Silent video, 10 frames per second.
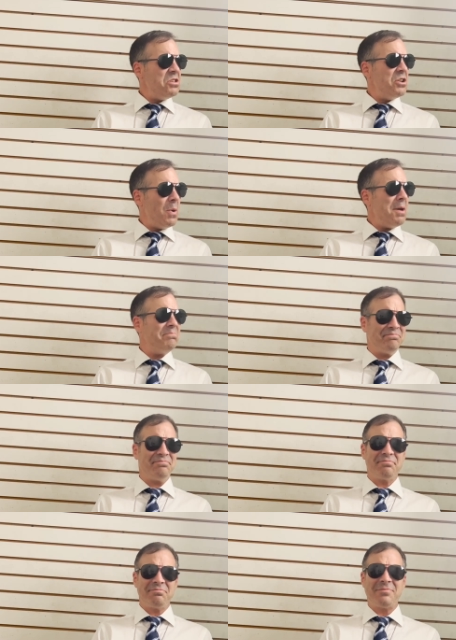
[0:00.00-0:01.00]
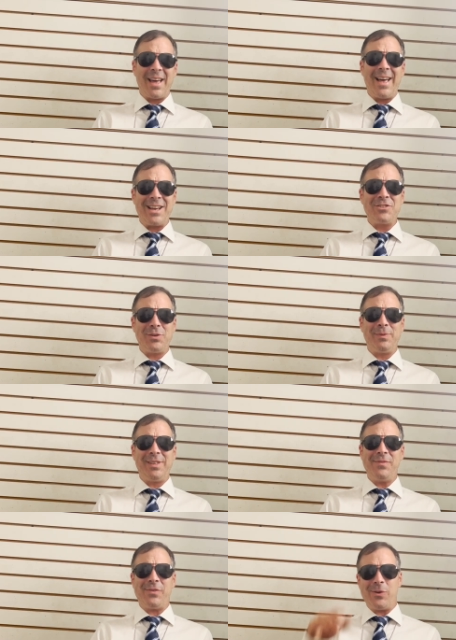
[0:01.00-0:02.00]
You know what? I actually
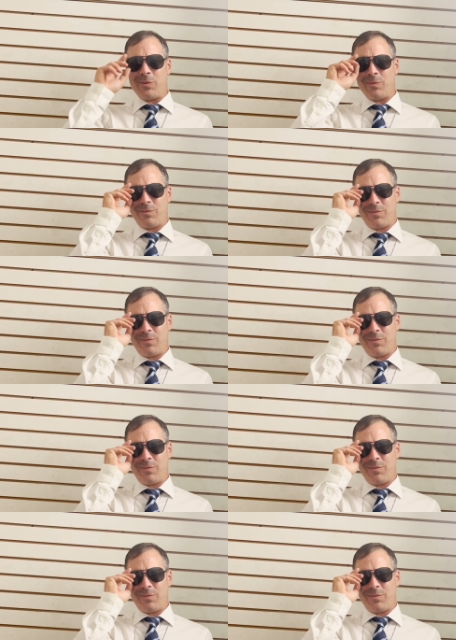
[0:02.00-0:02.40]
believe you.